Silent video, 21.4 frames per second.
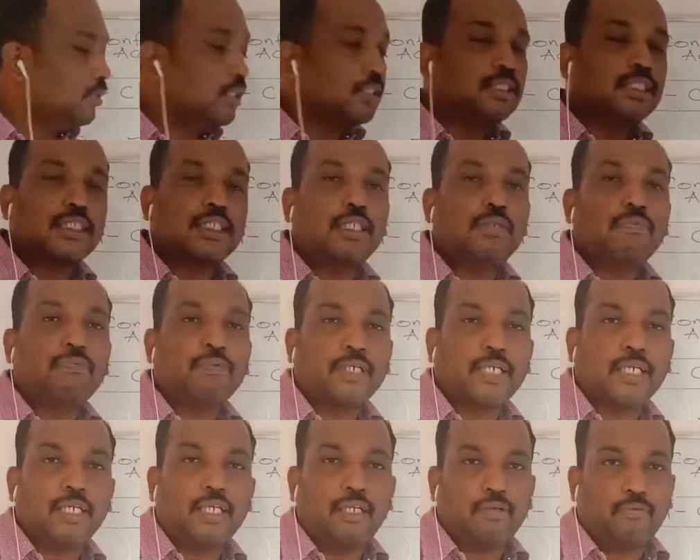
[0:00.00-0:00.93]
the
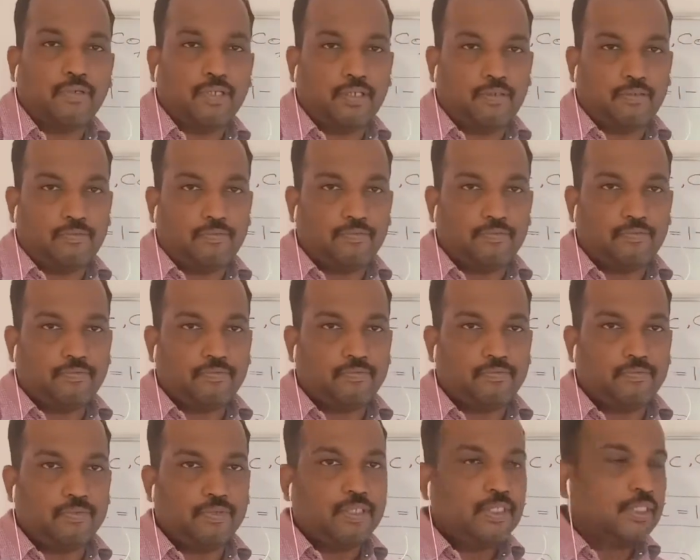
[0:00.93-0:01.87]
significant level.
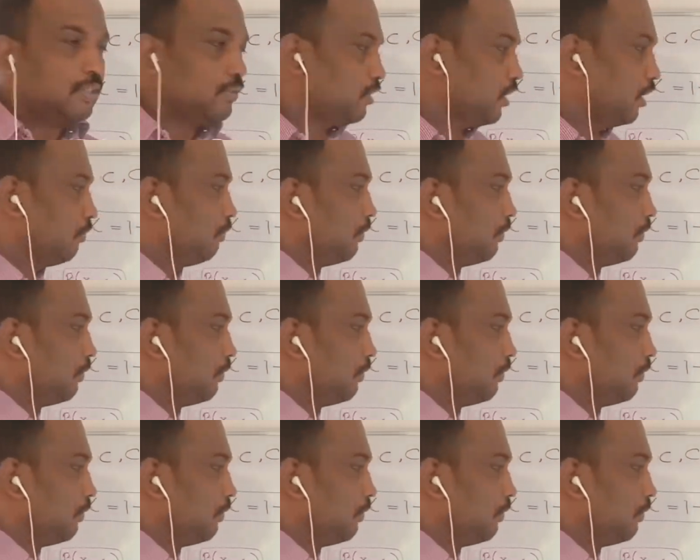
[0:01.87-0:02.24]
That